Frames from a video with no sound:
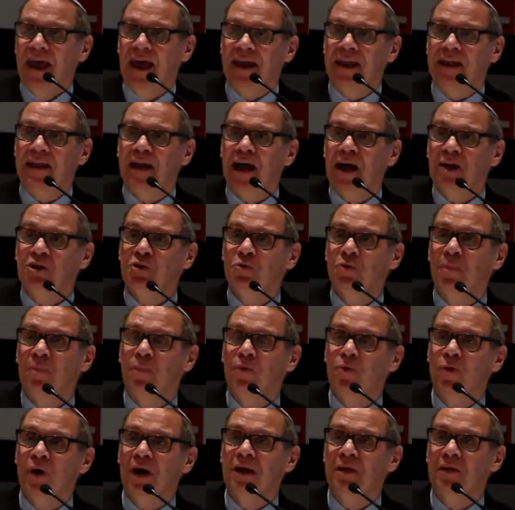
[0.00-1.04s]
And it got to a
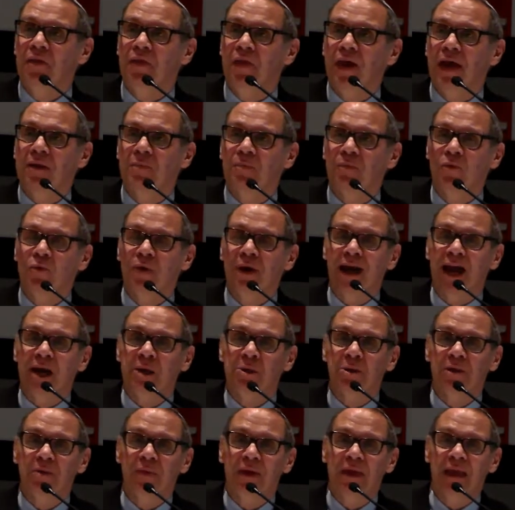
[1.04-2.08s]
point that Marie
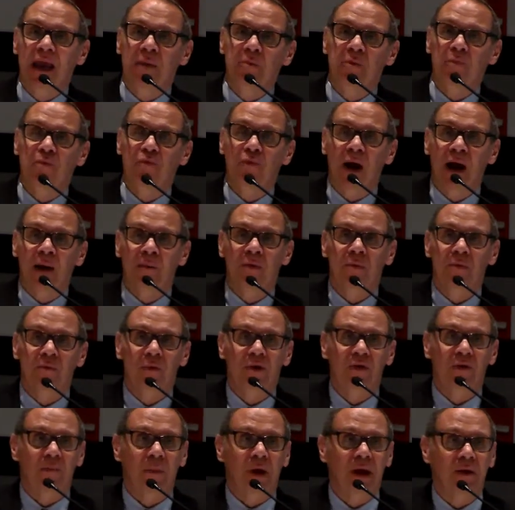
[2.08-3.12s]
actually became a problem
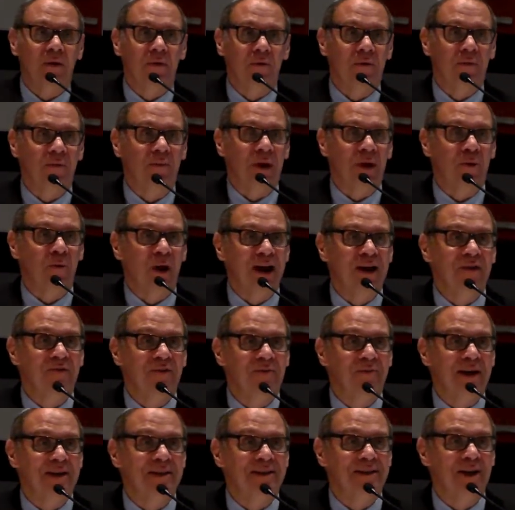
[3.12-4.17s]
with my wife
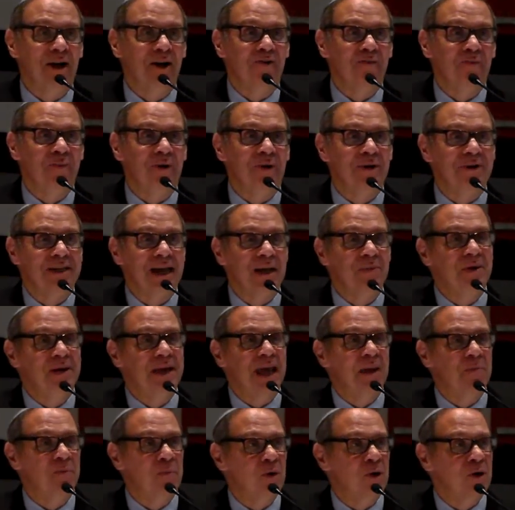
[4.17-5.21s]
and myself, because I
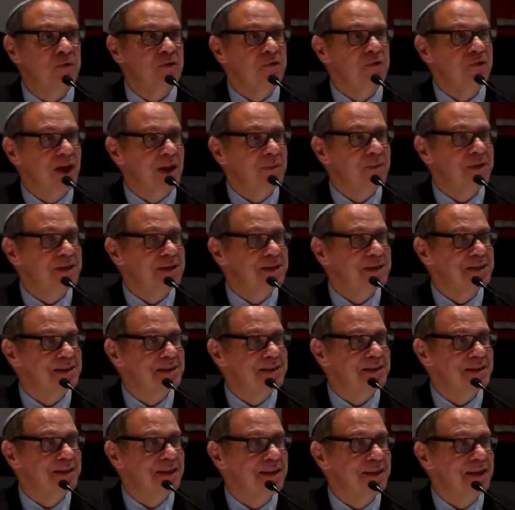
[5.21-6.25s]
became more of a
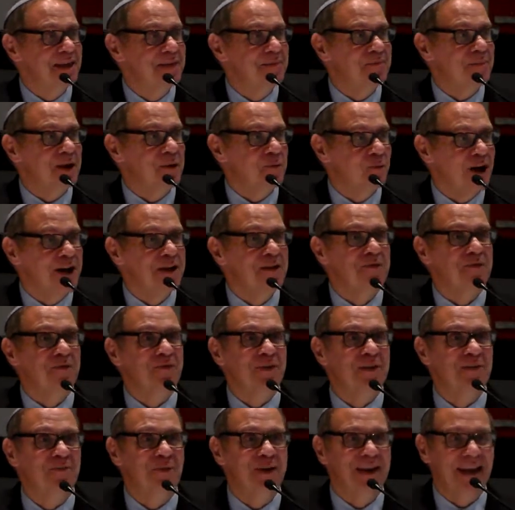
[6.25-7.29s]
feminist than my
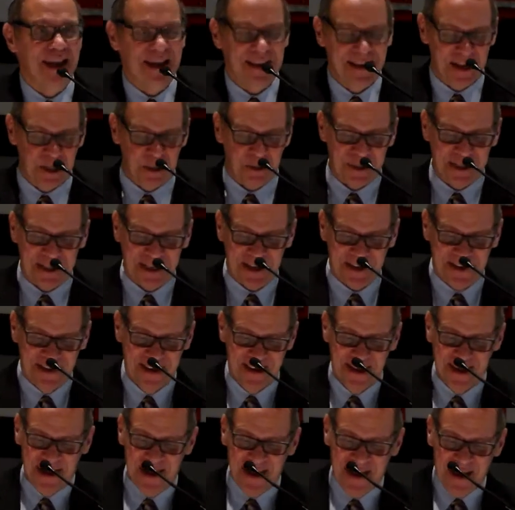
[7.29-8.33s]
wife, and we had
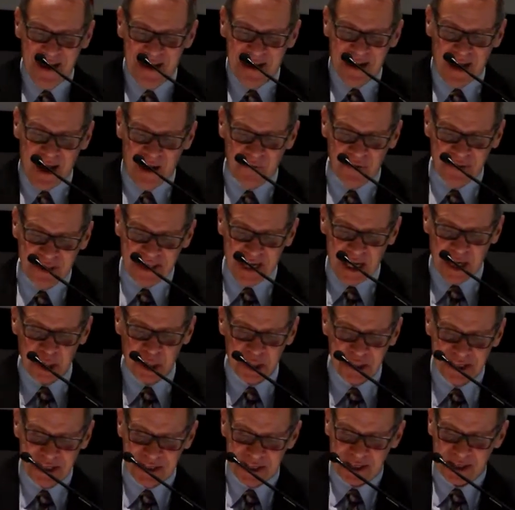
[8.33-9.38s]
interesting
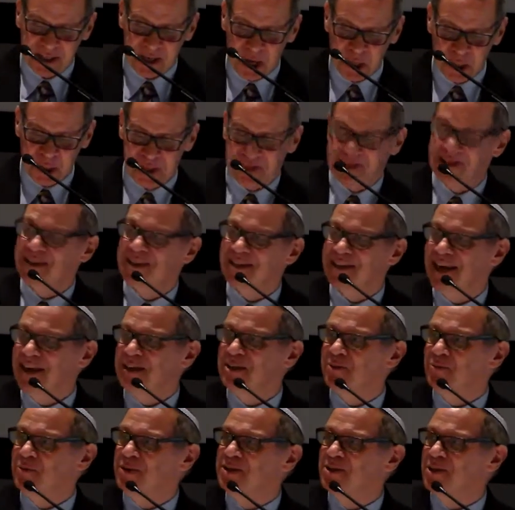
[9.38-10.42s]
conversations and discussions
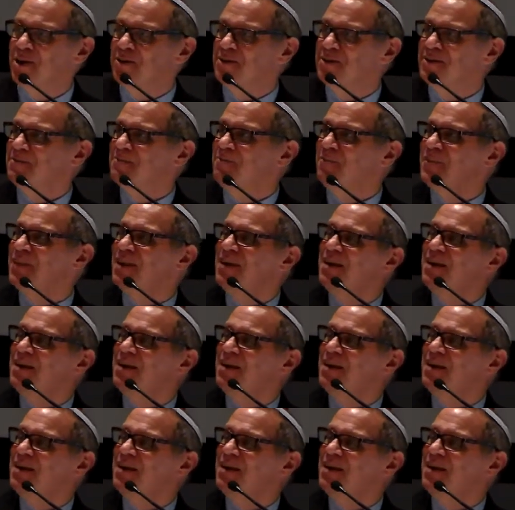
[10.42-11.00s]
as a result.